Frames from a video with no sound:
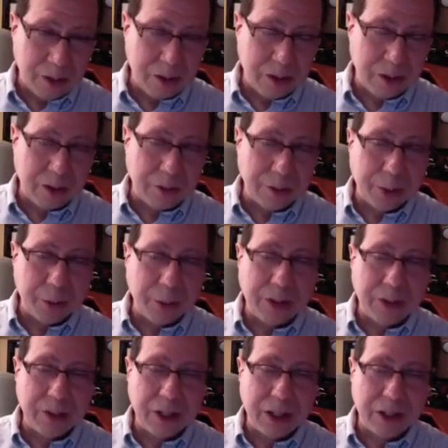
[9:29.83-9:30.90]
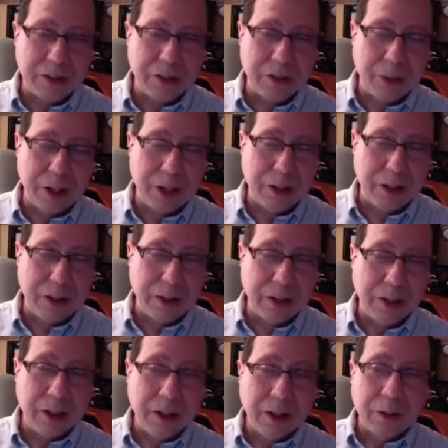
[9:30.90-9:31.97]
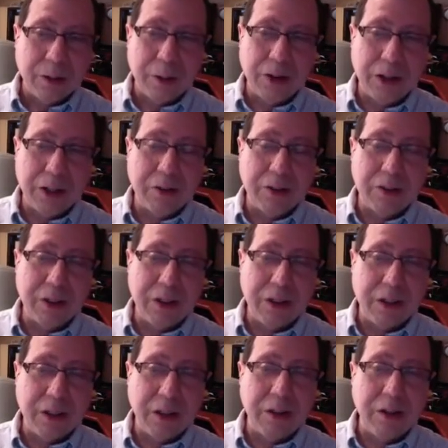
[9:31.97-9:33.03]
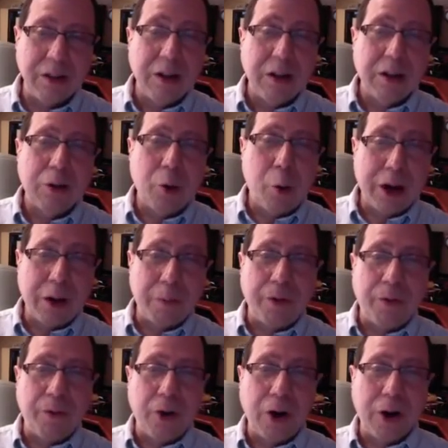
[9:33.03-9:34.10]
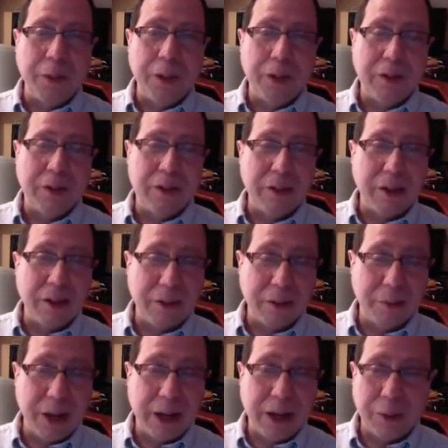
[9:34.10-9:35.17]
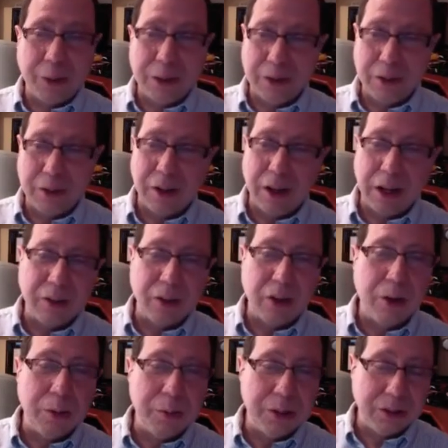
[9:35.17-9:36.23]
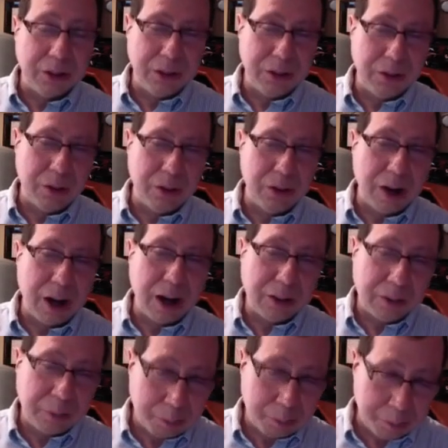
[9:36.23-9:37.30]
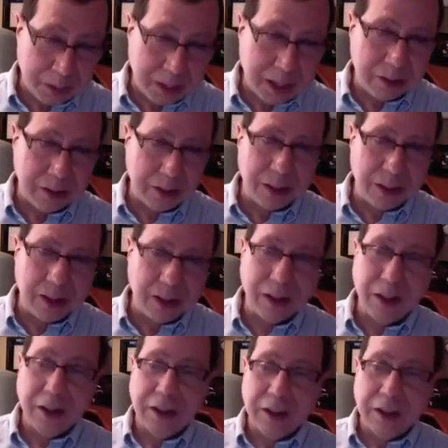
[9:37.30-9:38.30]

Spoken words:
this is something we could change as well, that we're interested in quick performance. It doesn't matter whether you utilize the whole machine or not, potentially.